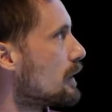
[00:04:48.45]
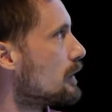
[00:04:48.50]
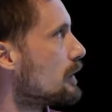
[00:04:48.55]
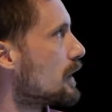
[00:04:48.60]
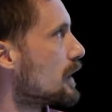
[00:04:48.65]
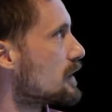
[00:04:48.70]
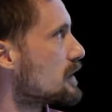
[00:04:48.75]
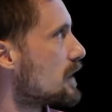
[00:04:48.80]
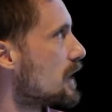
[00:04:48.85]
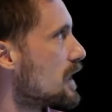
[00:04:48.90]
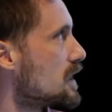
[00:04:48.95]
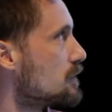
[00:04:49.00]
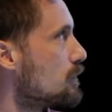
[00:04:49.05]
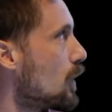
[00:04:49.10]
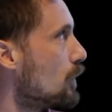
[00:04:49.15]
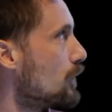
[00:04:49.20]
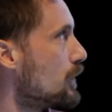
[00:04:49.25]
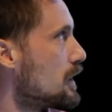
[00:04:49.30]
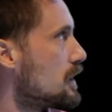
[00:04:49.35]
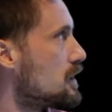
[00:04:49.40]
assigns
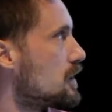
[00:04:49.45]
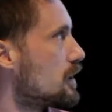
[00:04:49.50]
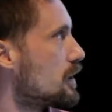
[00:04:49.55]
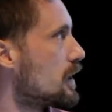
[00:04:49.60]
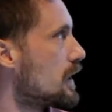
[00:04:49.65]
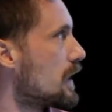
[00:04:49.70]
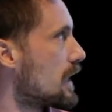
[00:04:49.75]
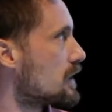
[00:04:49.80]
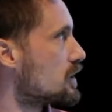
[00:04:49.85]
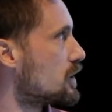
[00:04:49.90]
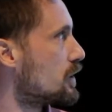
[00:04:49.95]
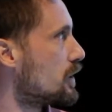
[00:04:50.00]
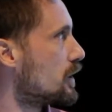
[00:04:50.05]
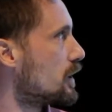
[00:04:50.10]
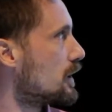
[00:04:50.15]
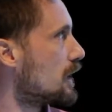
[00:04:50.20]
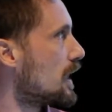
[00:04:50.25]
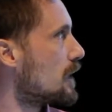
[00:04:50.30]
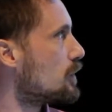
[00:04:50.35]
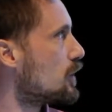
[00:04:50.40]
both interior and
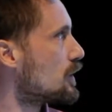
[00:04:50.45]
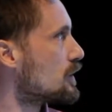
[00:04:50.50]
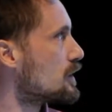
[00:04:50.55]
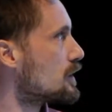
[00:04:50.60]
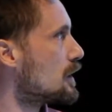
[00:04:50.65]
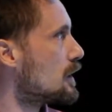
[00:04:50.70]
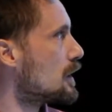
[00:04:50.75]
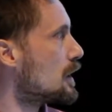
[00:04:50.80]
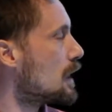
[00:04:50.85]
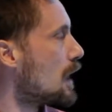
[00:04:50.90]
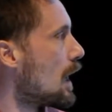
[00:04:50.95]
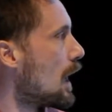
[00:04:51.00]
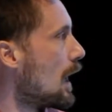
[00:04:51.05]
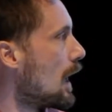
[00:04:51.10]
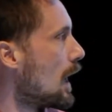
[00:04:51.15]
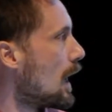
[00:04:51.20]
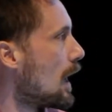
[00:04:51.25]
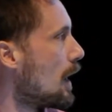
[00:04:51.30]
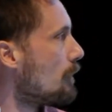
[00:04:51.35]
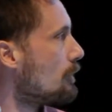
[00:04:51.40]
exterior labels.
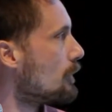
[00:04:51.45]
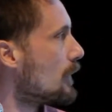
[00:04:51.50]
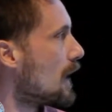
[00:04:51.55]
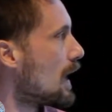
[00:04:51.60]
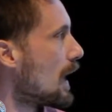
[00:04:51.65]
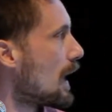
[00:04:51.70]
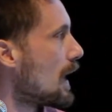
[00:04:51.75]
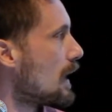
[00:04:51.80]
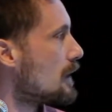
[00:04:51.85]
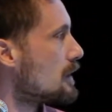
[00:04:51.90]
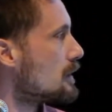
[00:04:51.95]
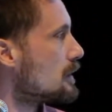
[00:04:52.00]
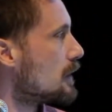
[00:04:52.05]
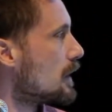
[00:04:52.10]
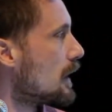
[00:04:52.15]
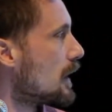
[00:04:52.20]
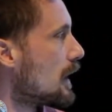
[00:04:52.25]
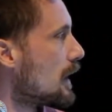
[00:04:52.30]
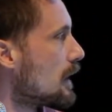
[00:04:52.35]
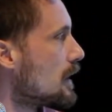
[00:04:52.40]
And
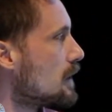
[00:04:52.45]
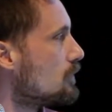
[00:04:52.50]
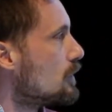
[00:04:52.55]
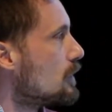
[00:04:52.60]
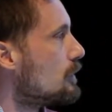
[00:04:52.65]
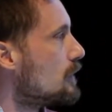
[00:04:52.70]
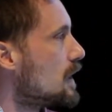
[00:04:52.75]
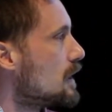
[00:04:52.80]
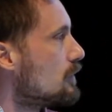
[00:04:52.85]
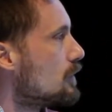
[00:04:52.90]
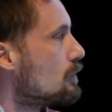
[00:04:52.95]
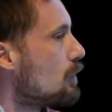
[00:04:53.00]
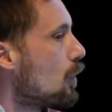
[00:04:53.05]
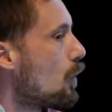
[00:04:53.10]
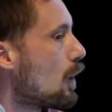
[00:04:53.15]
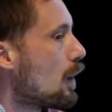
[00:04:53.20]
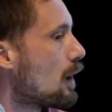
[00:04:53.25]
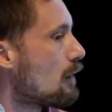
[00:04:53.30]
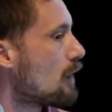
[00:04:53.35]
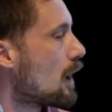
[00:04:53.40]
even
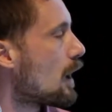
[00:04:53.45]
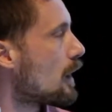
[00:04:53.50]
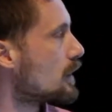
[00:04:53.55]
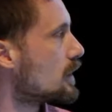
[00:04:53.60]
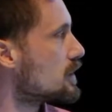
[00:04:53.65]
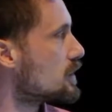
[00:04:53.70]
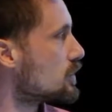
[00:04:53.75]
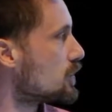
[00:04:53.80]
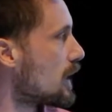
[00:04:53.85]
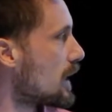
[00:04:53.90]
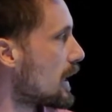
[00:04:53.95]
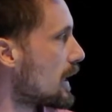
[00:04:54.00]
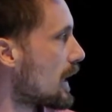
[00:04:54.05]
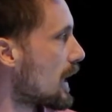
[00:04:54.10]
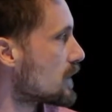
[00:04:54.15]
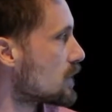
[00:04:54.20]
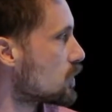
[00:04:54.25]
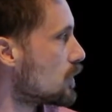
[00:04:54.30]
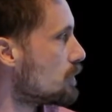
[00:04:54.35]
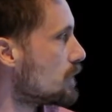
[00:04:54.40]
more of a hard constraint, I
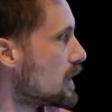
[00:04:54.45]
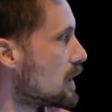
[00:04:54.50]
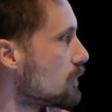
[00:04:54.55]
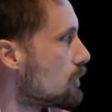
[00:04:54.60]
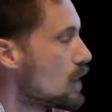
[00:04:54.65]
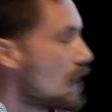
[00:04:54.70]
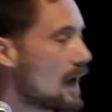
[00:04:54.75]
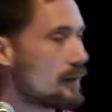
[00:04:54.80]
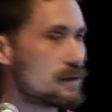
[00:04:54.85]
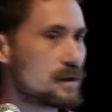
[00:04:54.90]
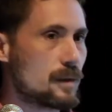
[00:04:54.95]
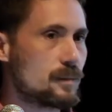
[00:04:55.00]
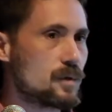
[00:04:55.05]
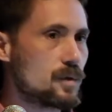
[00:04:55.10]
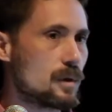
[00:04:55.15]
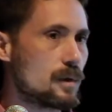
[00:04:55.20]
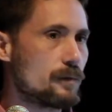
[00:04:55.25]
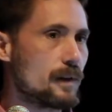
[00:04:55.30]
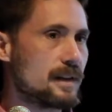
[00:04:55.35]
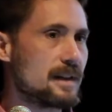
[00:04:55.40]
guess, would be if you have some
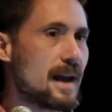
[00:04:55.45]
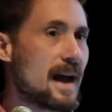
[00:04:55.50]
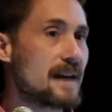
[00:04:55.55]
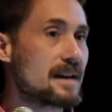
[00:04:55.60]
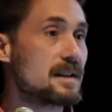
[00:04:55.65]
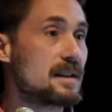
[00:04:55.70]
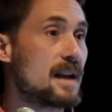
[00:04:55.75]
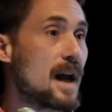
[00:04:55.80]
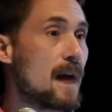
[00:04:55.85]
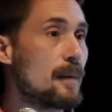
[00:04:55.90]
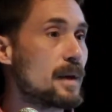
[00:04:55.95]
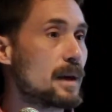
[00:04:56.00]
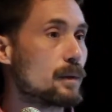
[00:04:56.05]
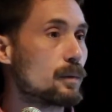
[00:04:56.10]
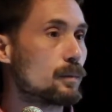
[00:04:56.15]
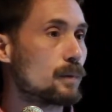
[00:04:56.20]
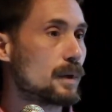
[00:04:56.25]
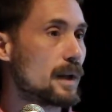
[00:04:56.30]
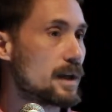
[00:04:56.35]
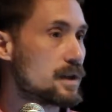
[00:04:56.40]
sort of a taxonomic
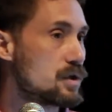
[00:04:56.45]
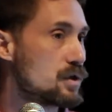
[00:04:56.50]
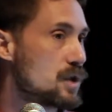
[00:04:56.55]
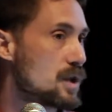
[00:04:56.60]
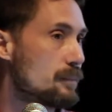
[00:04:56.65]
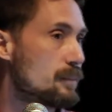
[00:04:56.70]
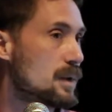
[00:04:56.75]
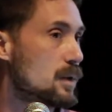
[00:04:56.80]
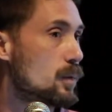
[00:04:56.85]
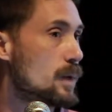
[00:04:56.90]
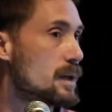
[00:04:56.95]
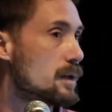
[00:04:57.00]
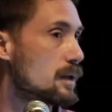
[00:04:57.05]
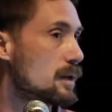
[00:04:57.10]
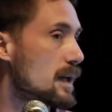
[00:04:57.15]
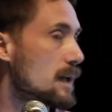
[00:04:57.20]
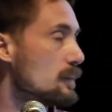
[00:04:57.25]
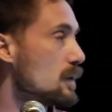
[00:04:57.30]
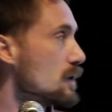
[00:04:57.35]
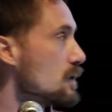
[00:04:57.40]
relationship between your
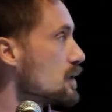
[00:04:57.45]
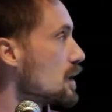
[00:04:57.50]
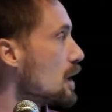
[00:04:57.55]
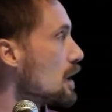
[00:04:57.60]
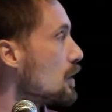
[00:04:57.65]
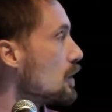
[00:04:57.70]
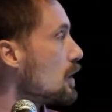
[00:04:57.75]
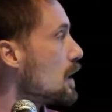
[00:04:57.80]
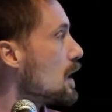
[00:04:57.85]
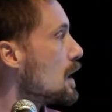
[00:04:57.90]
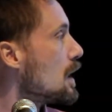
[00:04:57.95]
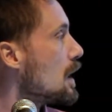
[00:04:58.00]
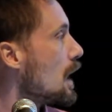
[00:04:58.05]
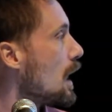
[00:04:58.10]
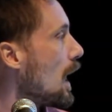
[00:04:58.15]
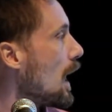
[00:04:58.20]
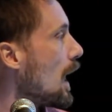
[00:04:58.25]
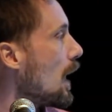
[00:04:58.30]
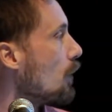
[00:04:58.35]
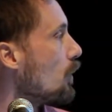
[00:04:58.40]
labels. So
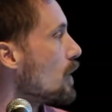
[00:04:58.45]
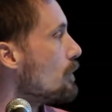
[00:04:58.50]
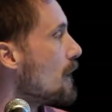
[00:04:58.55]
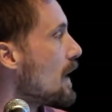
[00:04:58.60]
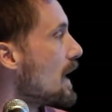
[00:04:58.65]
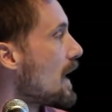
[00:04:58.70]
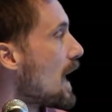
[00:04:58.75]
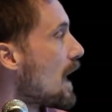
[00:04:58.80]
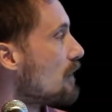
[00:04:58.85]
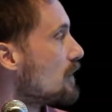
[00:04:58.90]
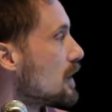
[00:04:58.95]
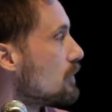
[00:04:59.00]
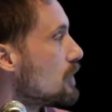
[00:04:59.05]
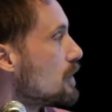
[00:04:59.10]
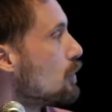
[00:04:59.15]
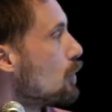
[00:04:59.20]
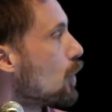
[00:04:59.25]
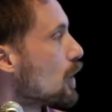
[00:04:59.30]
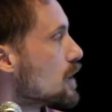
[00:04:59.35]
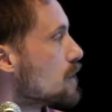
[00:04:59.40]
We may have
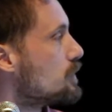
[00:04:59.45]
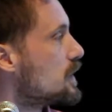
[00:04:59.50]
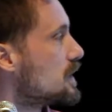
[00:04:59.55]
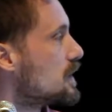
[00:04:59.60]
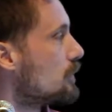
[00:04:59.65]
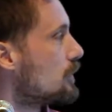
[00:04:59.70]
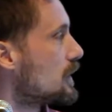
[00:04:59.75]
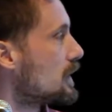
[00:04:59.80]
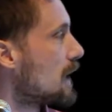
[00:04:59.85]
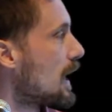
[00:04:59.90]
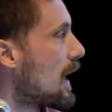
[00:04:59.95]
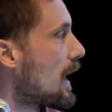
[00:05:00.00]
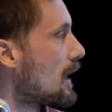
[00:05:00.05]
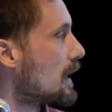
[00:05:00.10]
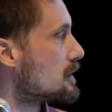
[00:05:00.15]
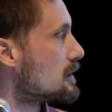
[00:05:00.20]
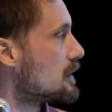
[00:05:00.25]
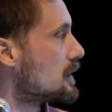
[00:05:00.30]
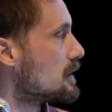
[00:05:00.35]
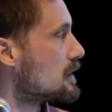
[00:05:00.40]
even more specific
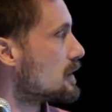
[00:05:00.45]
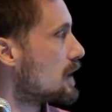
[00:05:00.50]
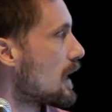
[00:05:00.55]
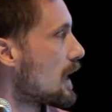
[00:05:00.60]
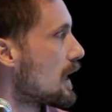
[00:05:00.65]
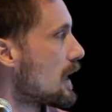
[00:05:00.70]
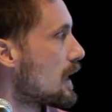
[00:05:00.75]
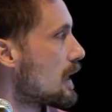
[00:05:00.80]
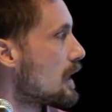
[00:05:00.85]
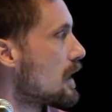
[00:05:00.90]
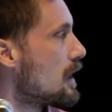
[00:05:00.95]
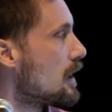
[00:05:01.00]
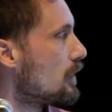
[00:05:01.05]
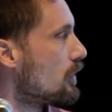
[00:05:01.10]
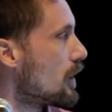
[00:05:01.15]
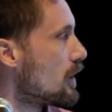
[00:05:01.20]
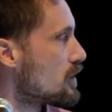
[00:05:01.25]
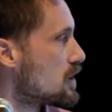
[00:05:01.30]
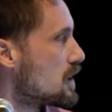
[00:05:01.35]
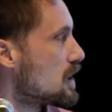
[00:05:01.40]
tags that say
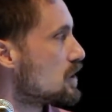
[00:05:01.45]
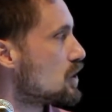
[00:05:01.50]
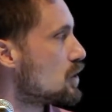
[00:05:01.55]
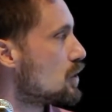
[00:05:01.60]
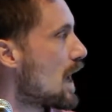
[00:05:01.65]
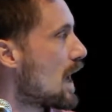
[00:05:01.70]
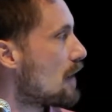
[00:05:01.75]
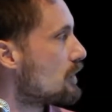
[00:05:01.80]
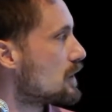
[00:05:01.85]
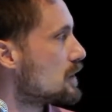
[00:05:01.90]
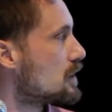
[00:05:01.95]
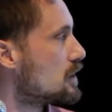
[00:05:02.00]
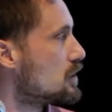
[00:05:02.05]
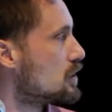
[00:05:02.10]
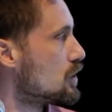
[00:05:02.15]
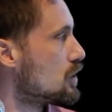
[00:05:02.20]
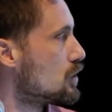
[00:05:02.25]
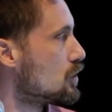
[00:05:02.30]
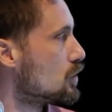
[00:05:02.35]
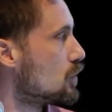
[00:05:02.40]
there's an issue having to
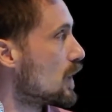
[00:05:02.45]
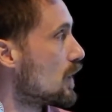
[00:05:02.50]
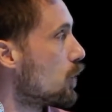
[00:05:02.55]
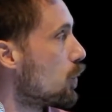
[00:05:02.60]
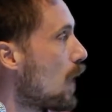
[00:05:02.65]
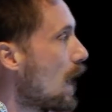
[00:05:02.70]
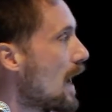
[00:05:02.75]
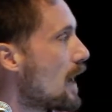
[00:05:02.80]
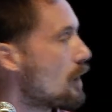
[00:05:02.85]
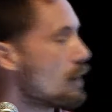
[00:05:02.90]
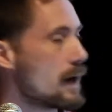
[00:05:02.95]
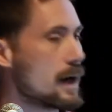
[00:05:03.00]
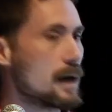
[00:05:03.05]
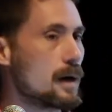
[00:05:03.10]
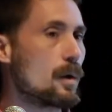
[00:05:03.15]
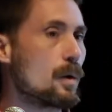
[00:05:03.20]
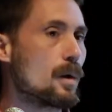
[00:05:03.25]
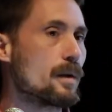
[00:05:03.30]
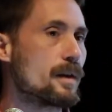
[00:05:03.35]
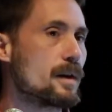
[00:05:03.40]
do with
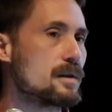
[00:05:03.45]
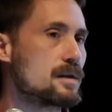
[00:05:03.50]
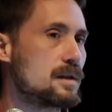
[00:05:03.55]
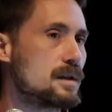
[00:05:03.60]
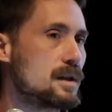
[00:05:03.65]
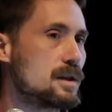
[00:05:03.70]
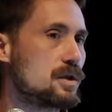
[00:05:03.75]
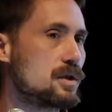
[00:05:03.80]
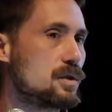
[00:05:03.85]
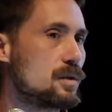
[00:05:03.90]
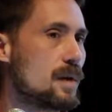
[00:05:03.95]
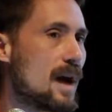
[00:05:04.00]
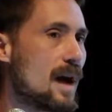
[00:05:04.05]
wiring, or there's an issue